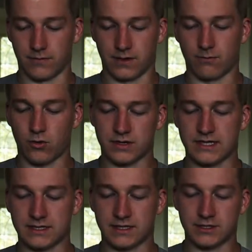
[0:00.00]
the more
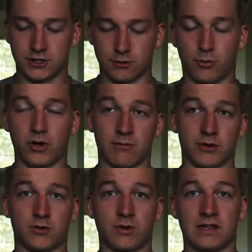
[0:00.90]
distance you put
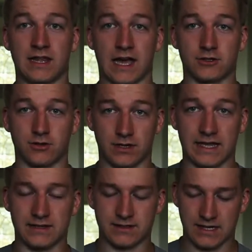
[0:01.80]
between the actual
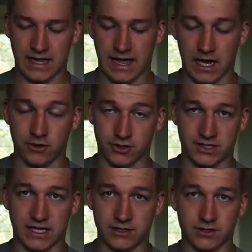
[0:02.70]
lens and your
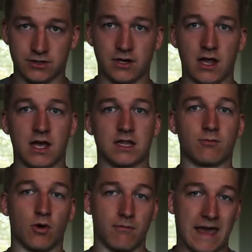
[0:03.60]
sensor, the
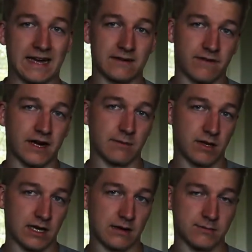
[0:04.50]
more magnified it
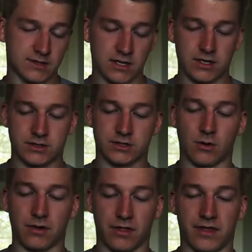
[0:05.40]
becomes. So
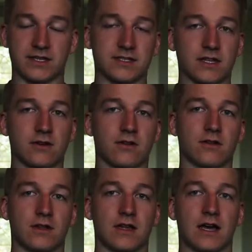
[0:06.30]
with this
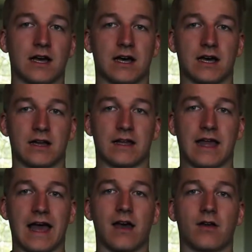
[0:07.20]
little
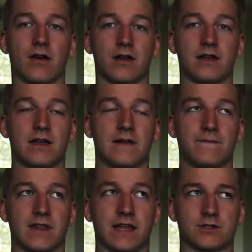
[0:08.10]
add-on,
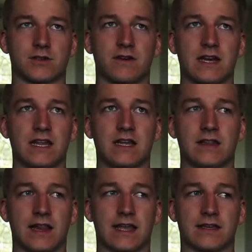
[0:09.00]
it's already
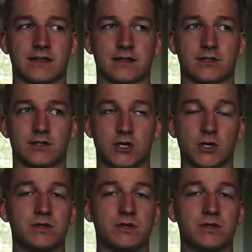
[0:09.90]
like 2